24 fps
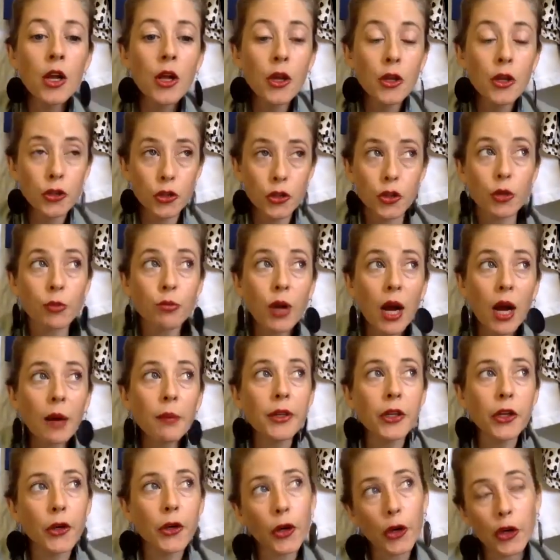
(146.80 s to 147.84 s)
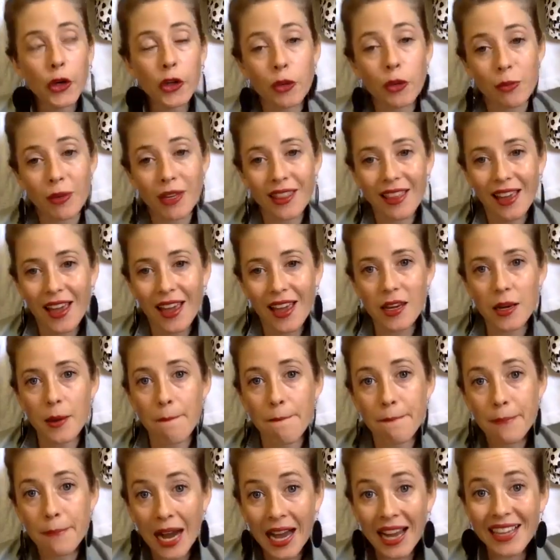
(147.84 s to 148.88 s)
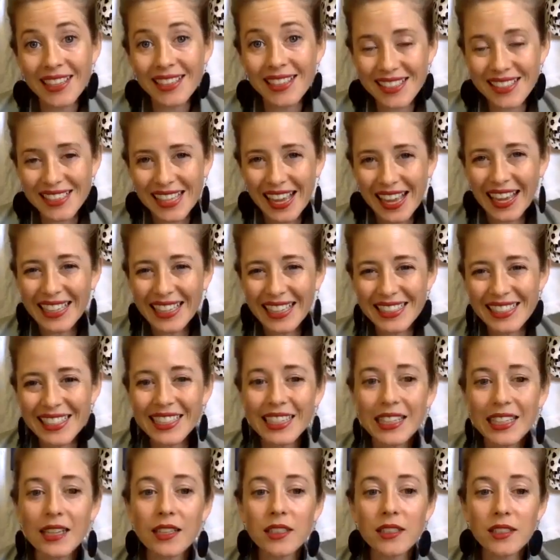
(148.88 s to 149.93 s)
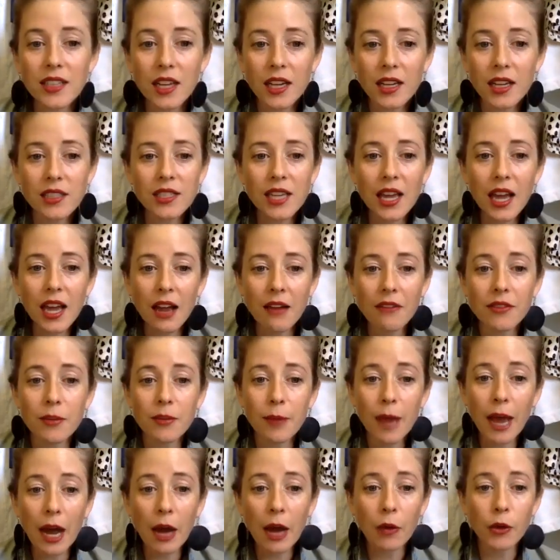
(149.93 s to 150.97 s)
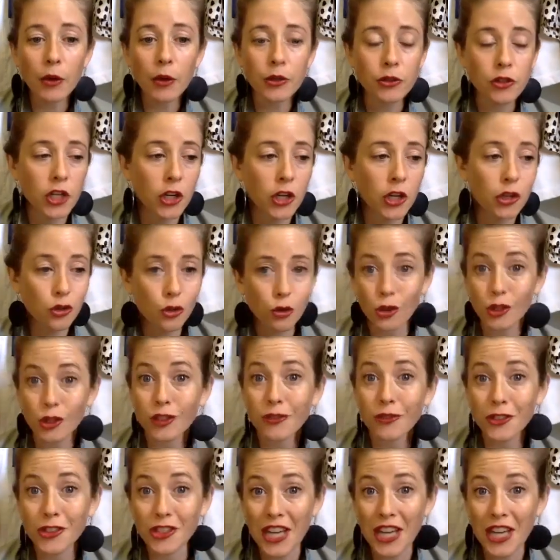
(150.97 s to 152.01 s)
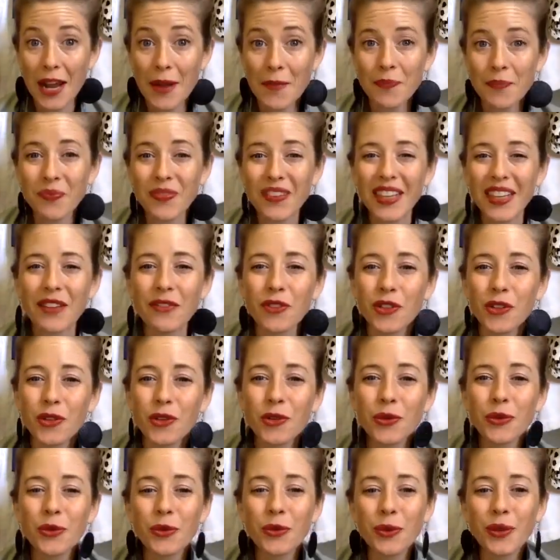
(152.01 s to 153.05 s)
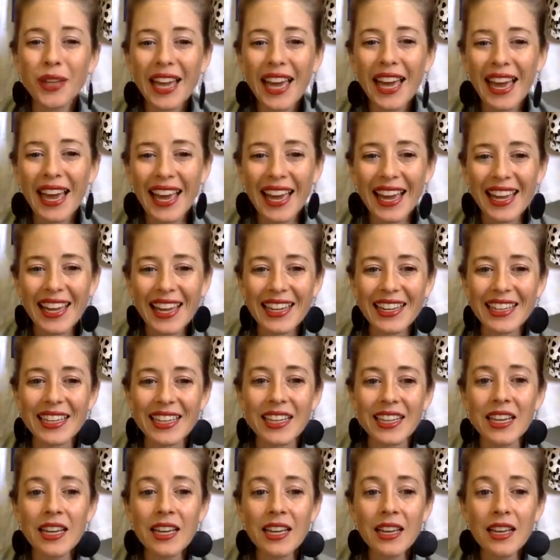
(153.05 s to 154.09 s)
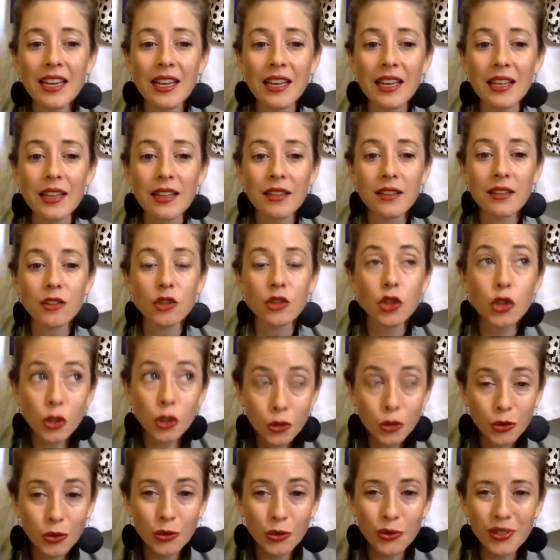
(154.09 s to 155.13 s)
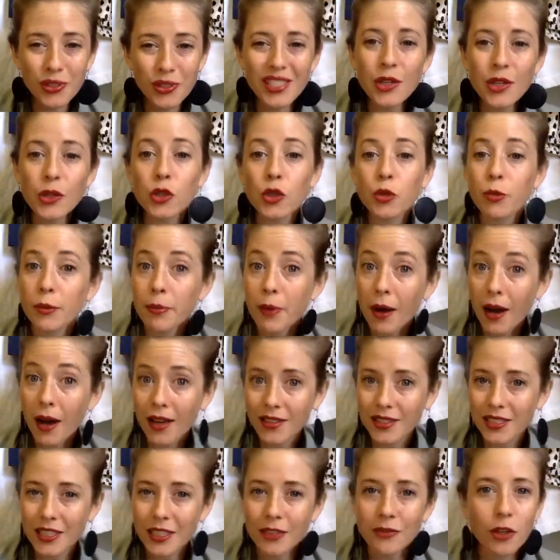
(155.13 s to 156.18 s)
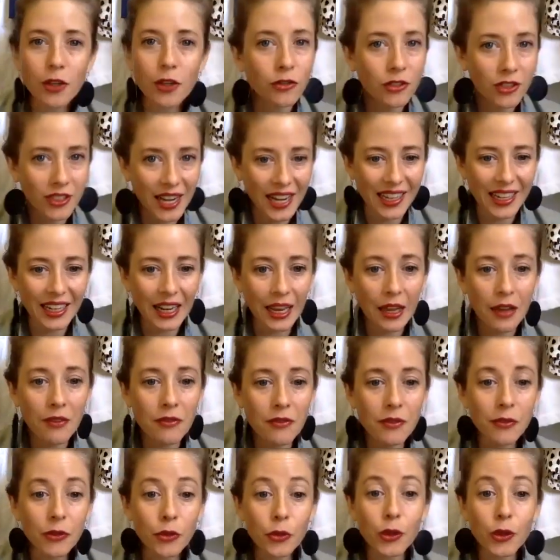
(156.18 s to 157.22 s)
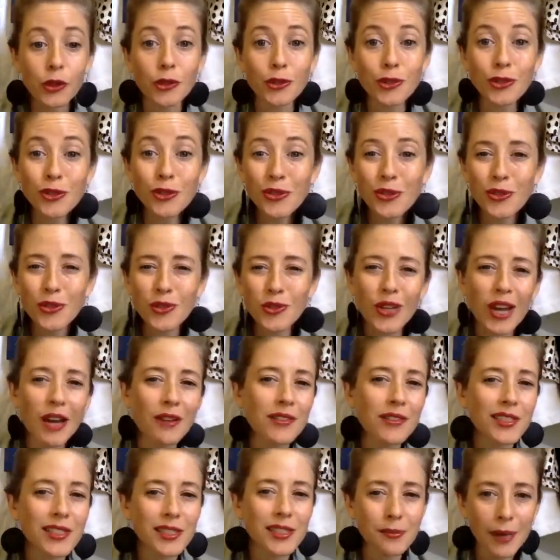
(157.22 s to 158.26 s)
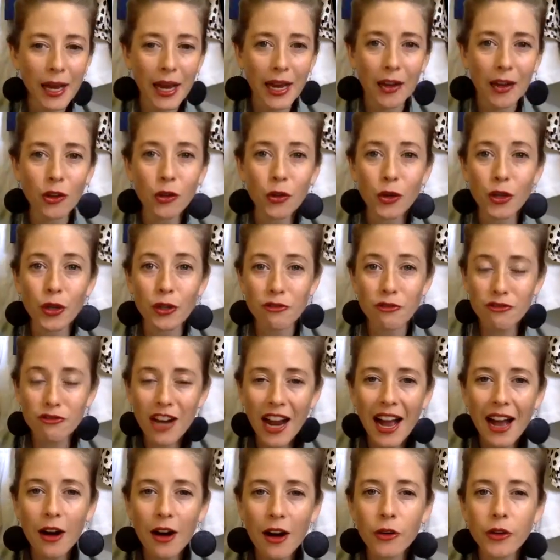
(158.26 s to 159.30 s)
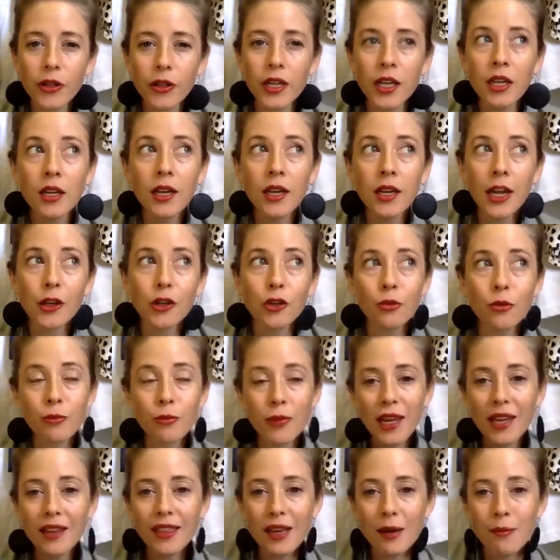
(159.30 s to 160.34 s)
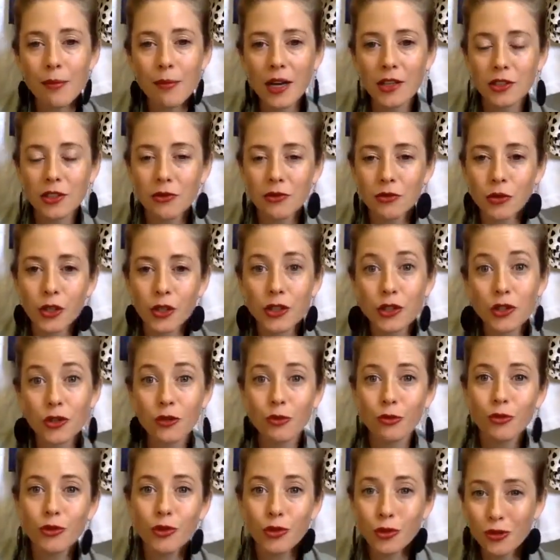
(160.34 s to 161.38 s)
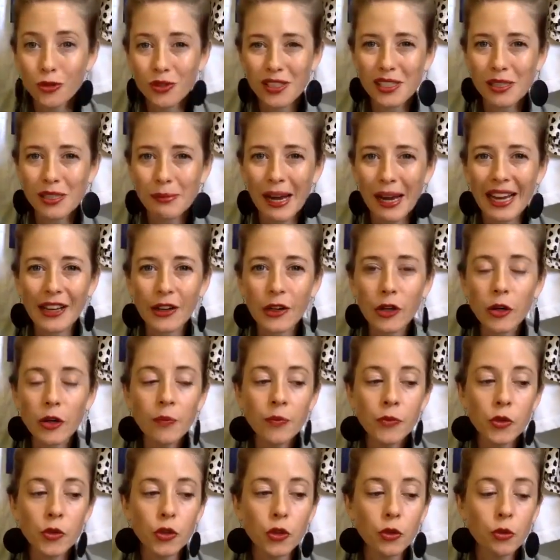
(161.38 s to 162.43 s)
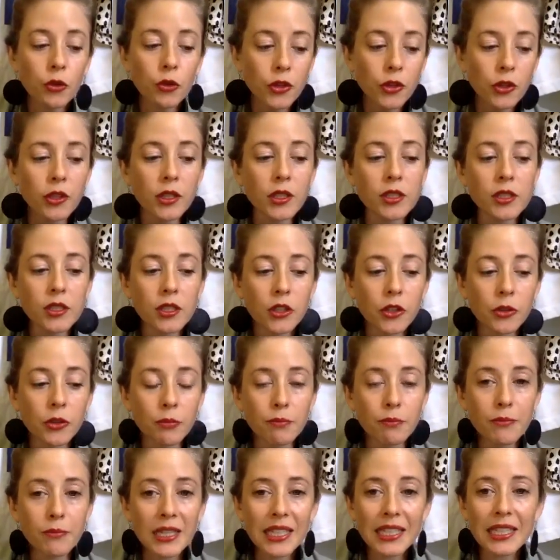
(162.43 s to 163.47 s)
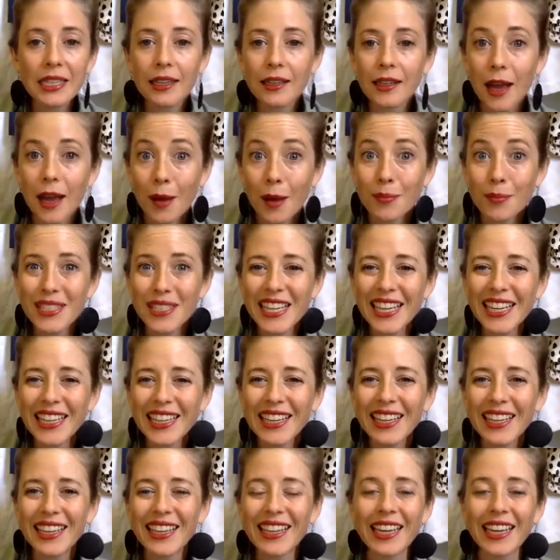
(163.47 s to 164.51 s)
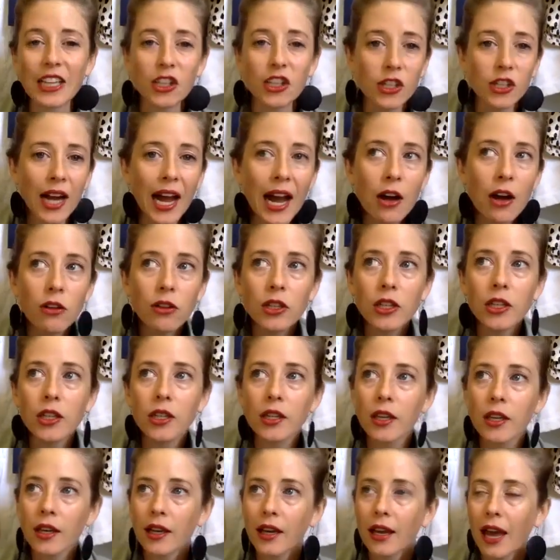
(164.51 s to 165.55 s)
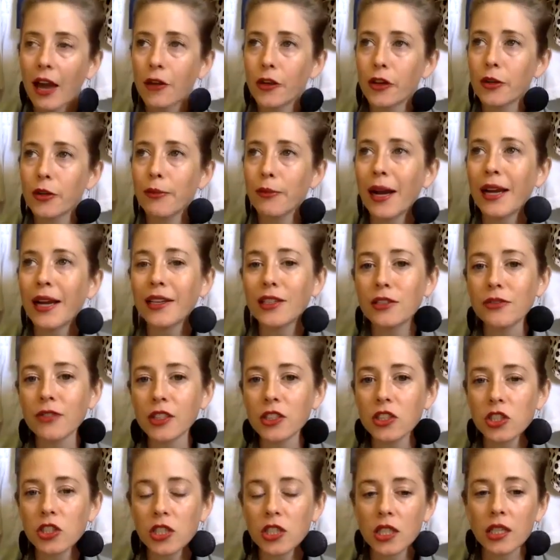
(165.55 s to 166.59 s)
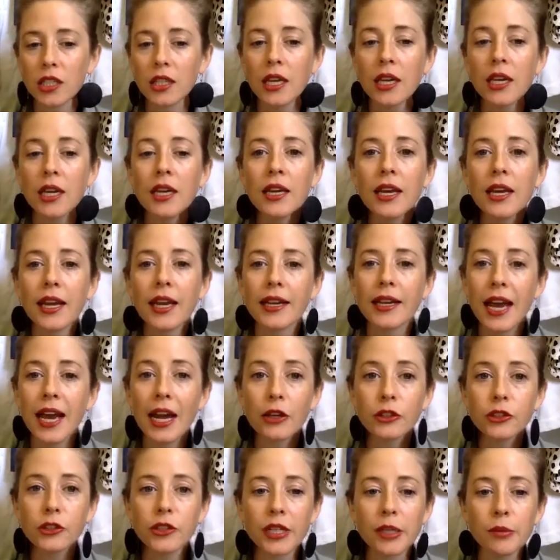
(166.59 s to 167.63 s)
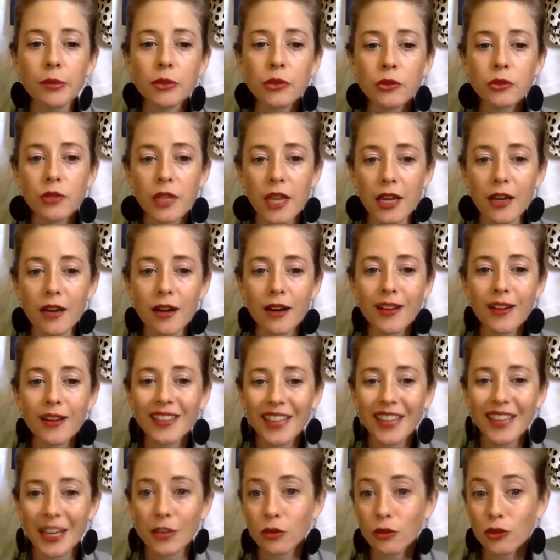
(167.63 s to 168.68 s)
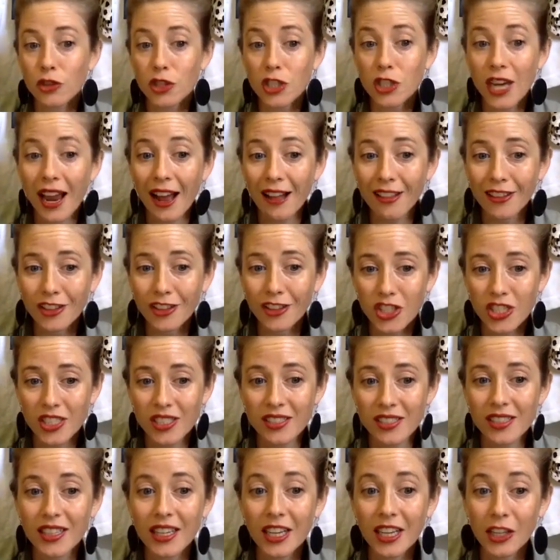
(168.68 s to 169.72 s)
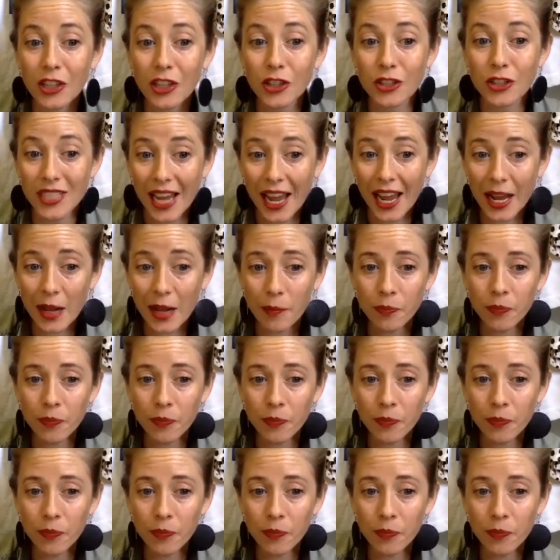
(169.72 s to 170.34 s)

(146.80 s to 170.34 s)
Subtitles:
So you can probably agree with me that mindset does have the power to change the course of your day. If you can choose to be positive over negative, if you can choose to have a smile or a frown, and you make that positive choice, you do the smile, you will notice an immediate uptick in your outlook, how your mind is functioning, and how you're able to take on and handle challenges in your day.